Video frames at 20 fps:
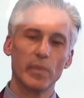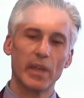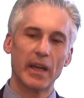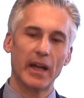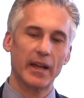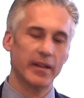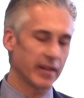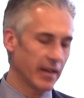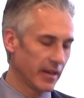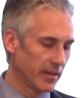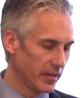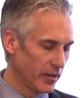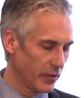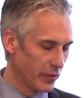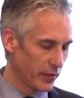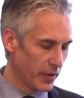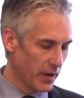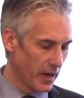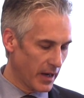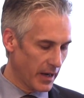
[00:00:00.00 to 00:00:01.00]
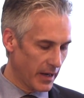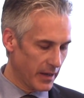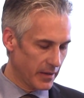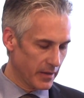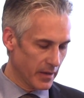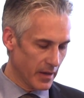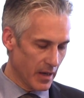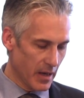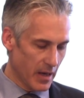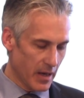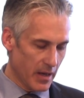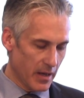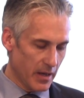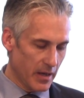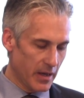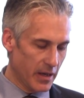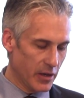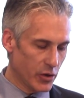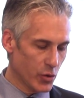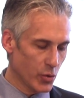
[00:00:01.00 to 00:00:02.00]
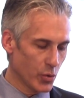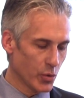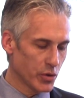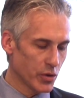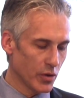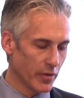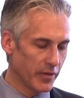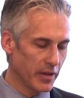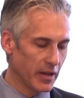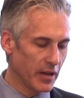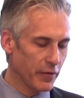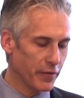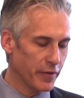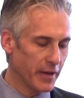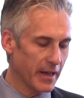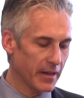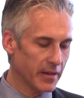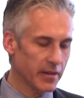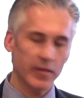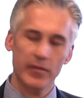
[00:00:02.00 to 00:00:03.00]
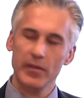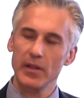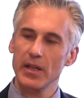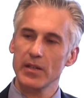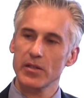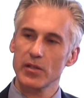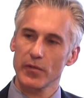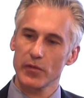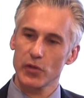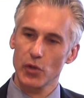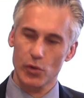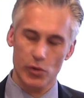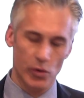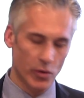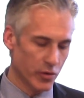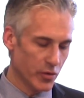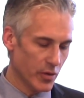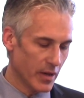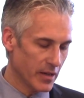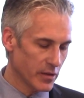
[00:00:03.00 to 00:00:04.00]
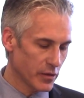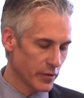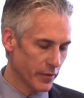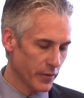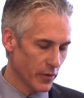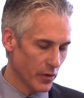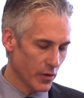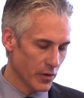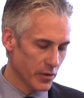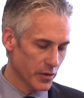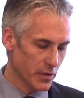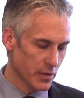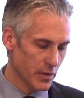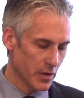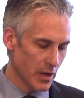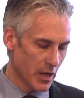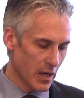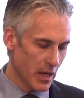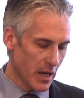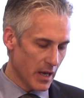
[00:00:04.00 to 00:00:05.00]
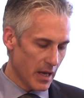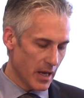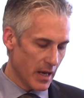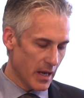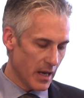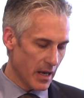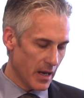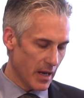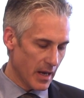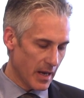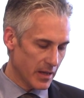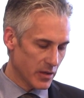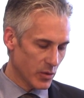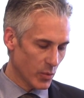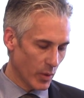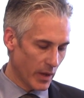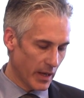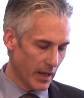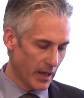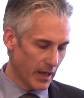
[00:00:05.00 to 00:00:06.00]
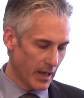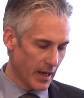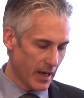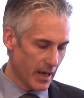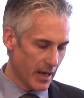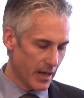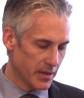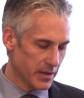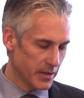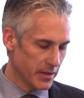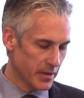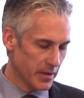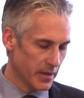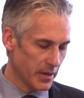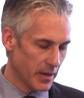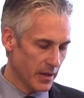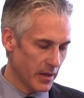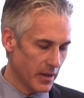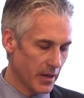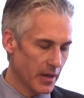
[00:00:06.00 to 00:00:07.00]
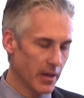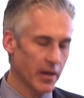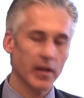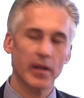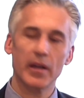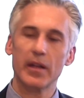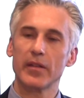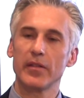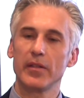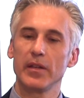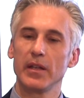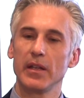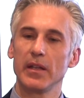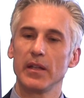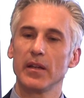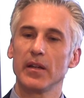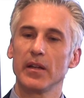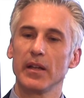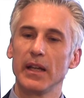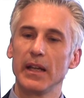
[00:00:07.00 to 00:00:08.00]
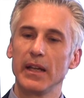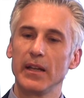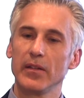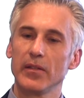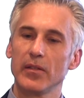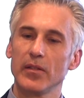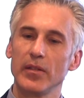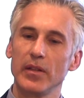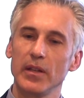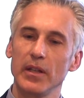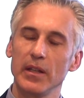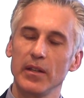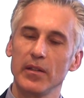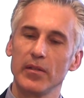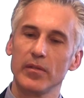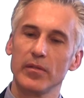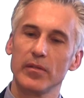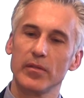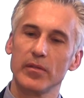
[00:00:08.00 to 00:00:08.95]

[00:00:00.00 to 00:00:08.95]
identified issues of the effectiveness of social transfers, as well as the